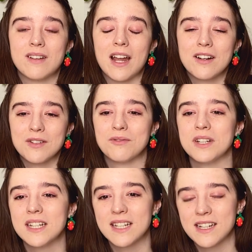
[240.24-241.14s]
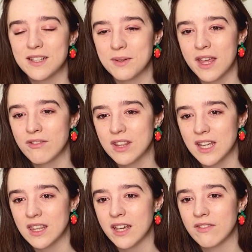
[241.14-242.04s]
I don't know, reconnecting with everything
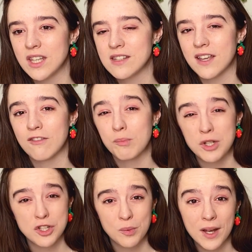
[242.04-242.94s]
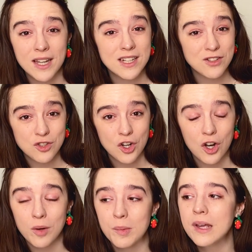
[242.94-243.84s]
in life that he's kind of pushed away in his
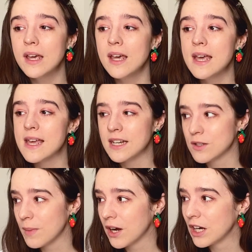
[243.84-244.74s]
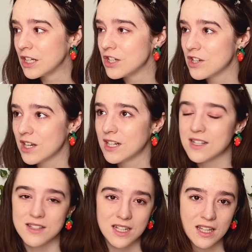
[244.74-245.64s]
job, in his marriage, in
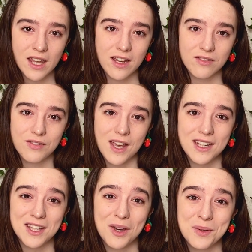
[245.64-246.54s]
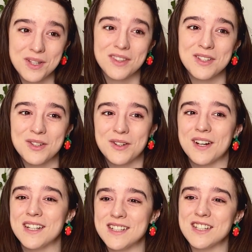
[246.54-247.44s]
his city life. And he goes on this
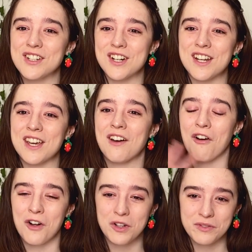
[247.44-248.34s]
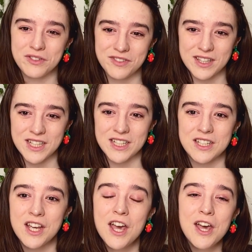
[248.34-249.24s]
crazy journey all over
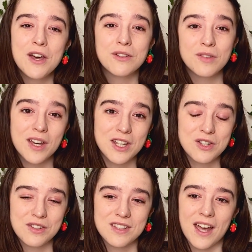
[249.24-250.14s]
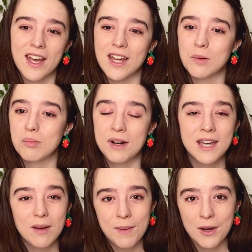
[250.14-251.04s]
Finland, through the countryside,
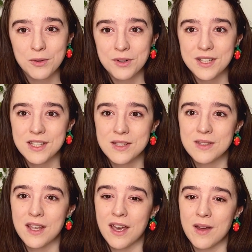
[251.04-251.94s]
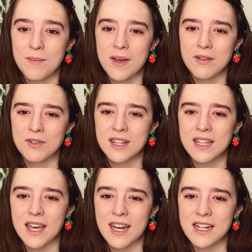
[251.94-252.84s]
breaking boundaries, and really
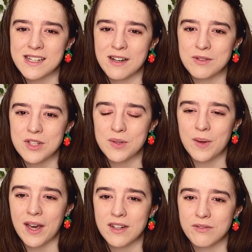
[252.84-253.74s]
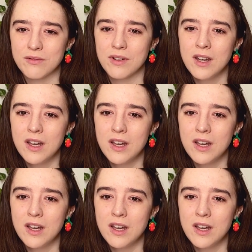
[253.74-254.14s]
getting down to kind of